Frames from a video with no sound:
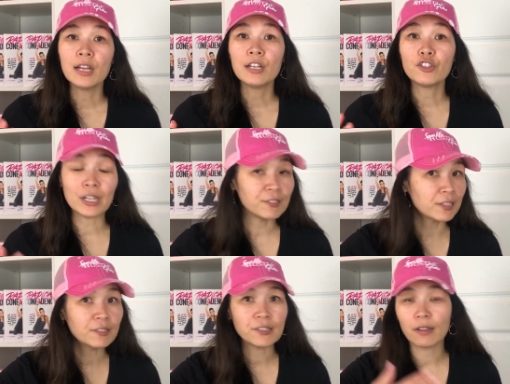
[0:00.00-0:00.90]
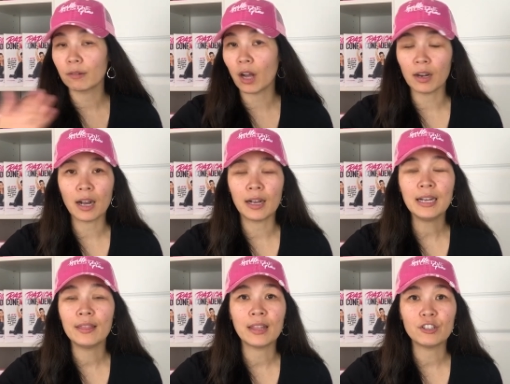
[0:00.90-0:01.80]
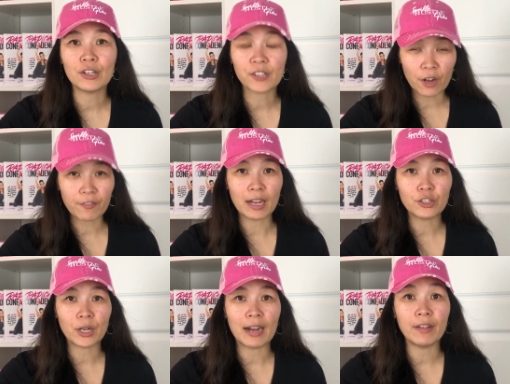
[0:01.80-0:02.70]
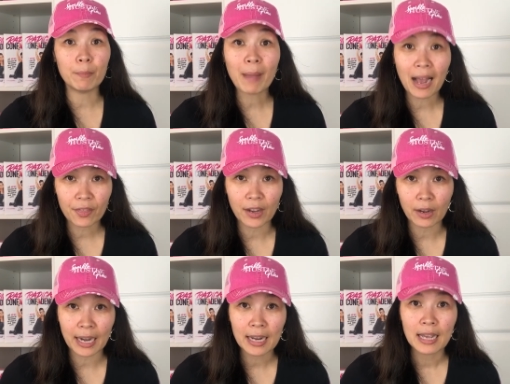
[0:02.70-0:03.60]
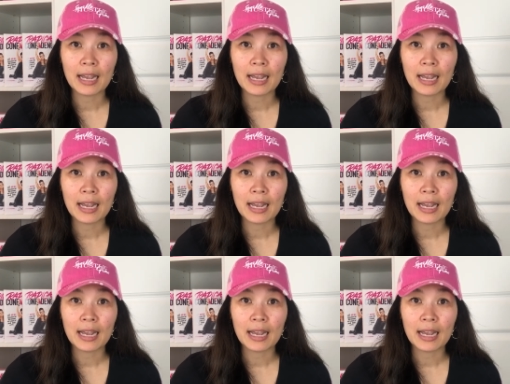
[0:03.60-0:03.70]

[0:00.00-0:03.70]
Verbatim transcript: She's since gone on and she's co founder of Impact Theory.